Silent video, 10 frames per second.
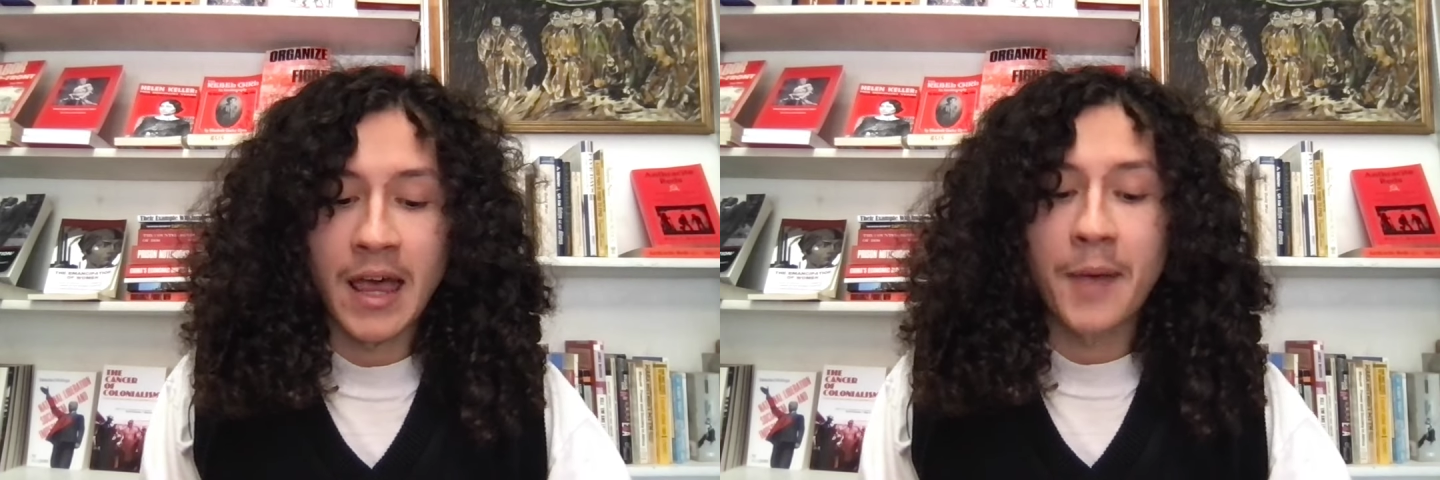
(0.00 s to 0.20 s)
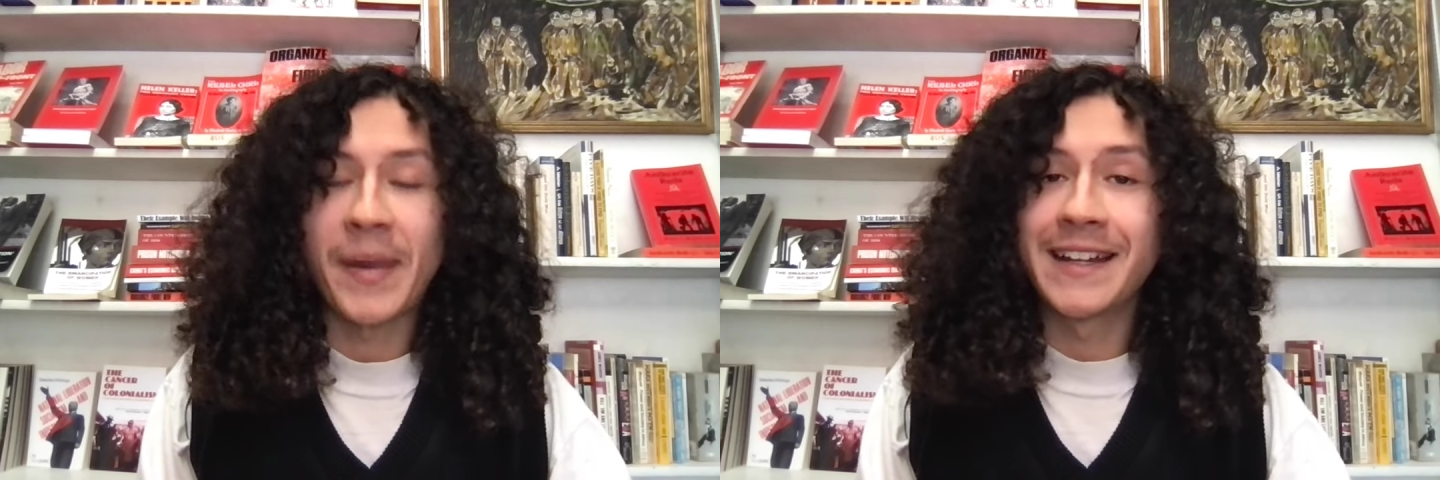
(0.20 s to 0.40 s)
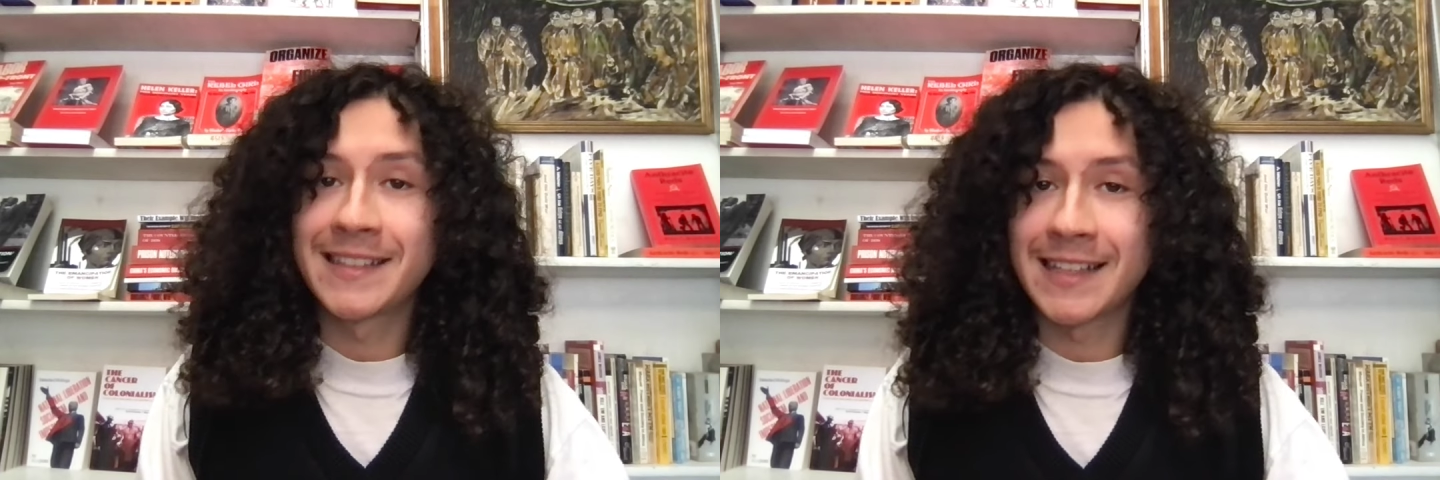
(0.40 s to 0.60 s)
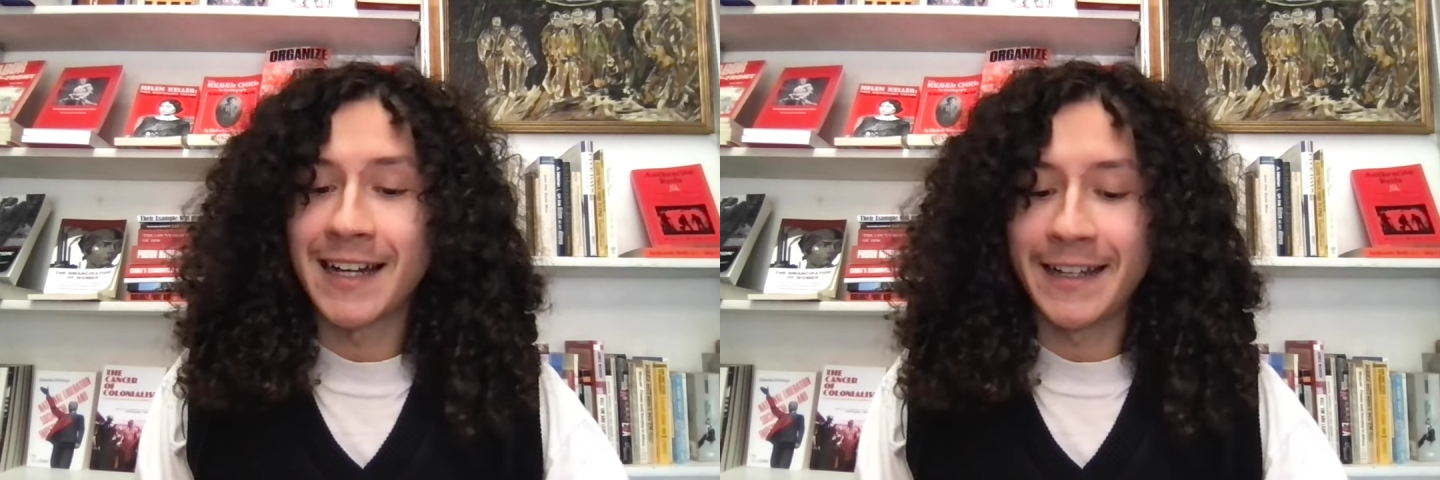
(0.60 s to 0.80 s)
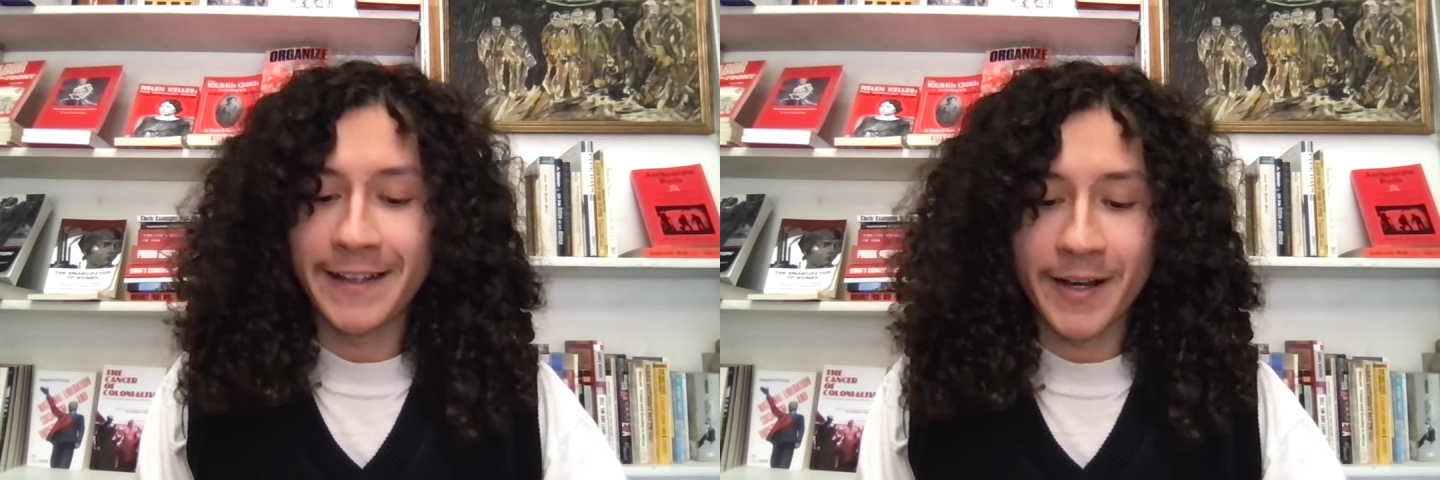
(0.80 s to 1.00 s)
by
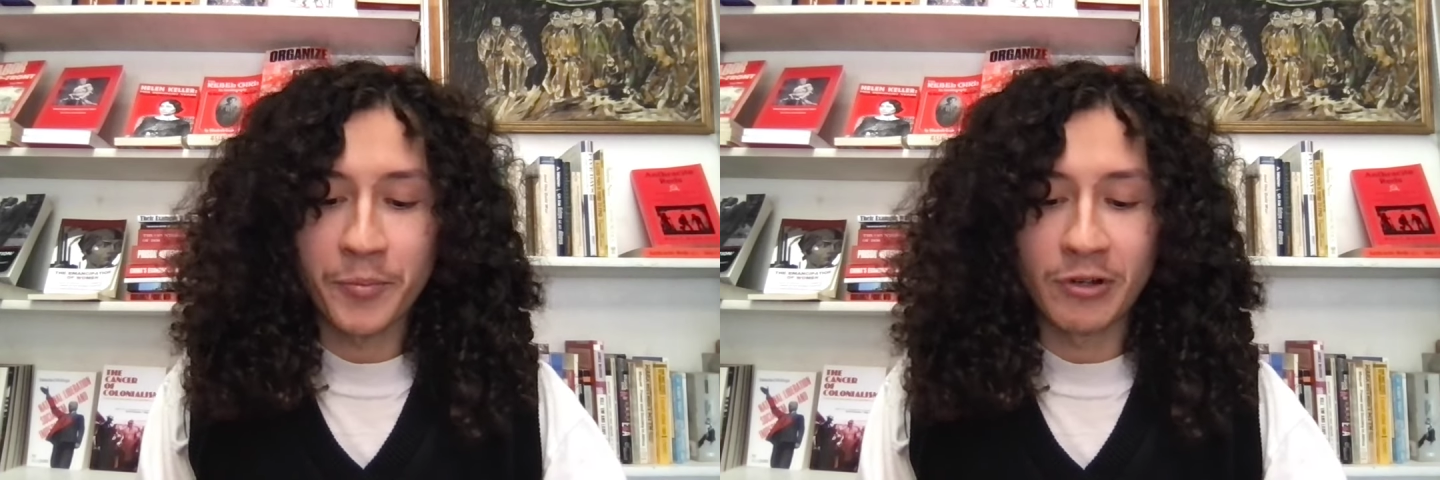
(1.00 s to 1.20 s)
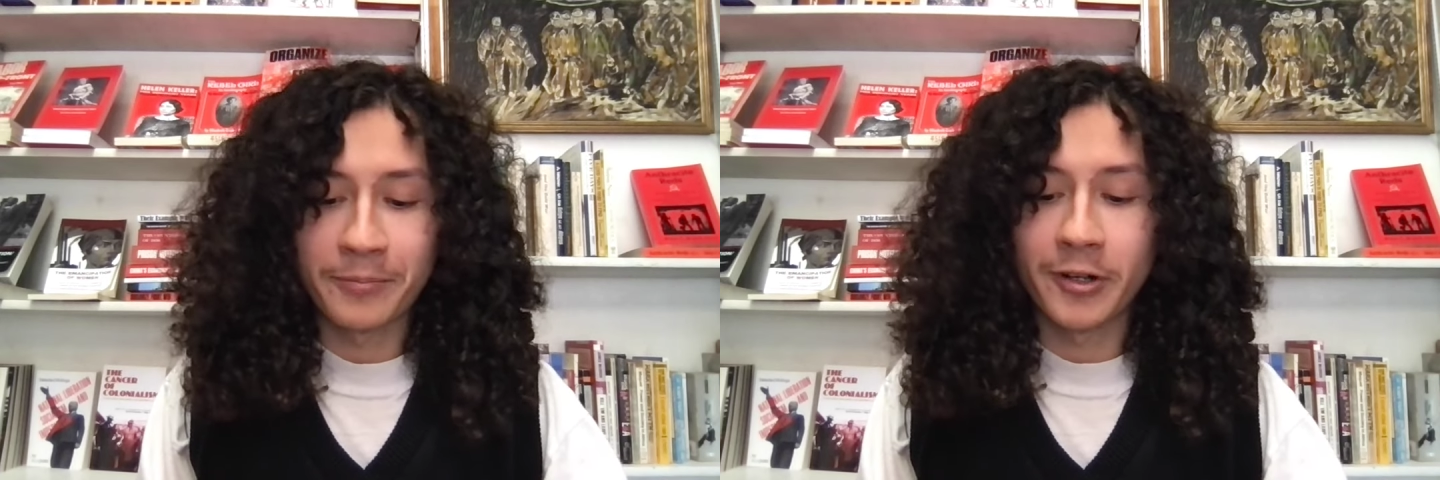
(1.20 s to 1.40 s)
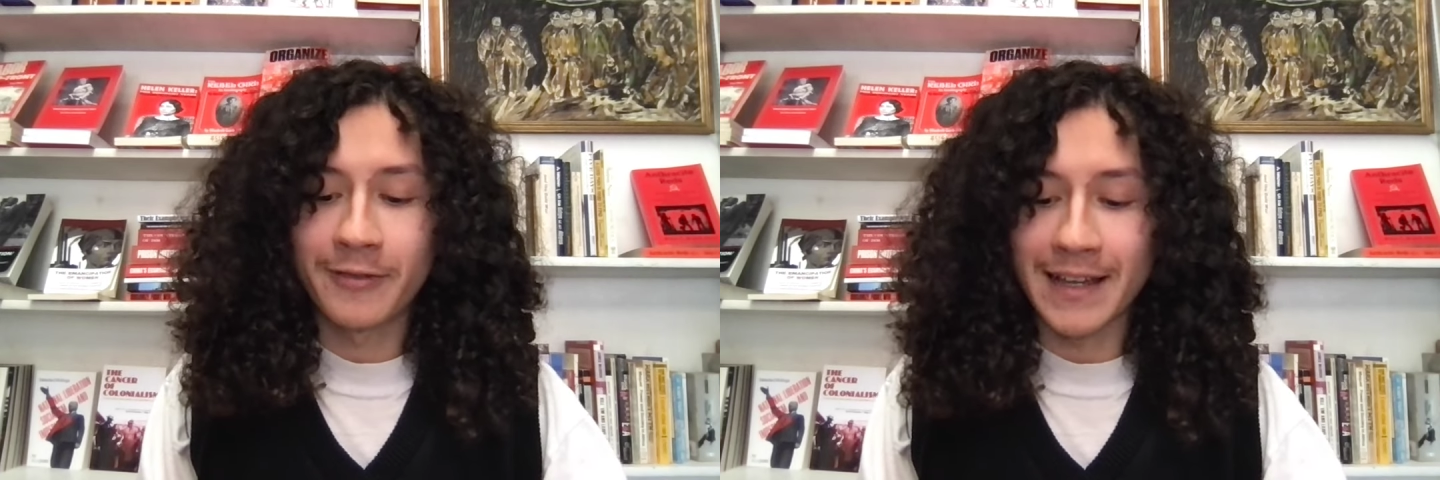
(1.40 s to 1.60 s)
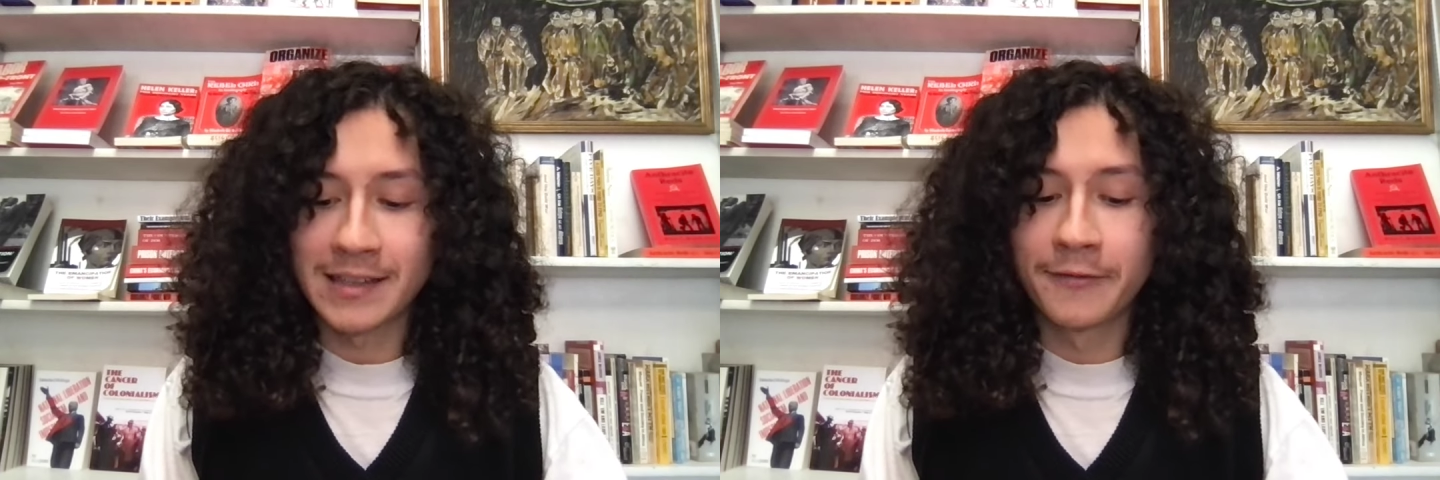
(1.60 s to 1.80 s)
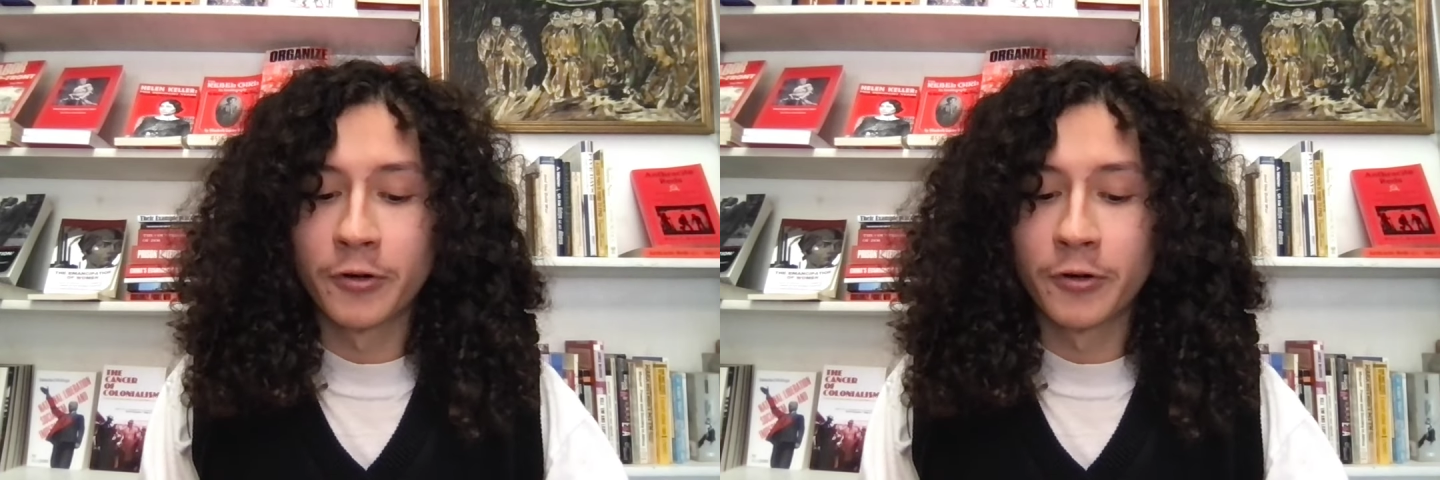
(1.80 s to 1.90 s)
signing up with progressive